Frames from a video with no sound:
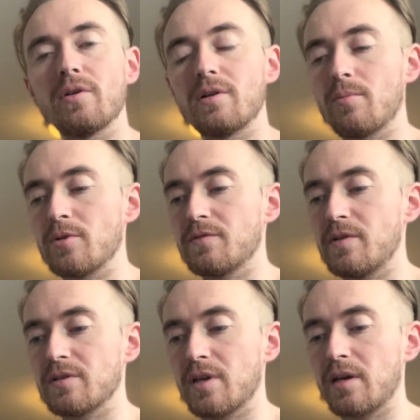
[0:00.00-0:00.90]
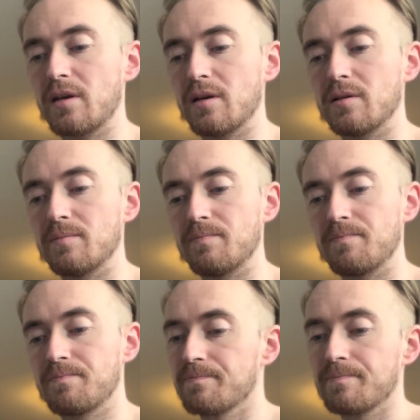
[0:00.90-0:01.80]
It almost feels like
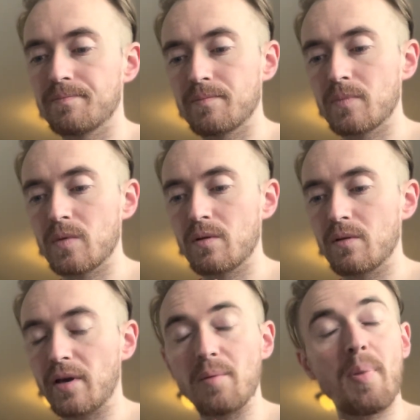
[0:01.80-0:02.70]
a